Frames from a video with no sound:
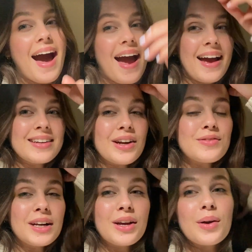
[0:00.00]
and I
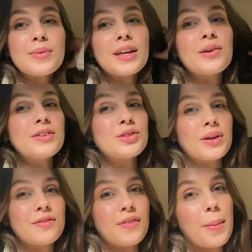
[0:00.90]
really hope that you're
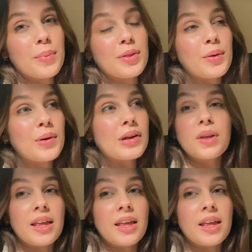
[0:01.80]
enjoying Vampathon.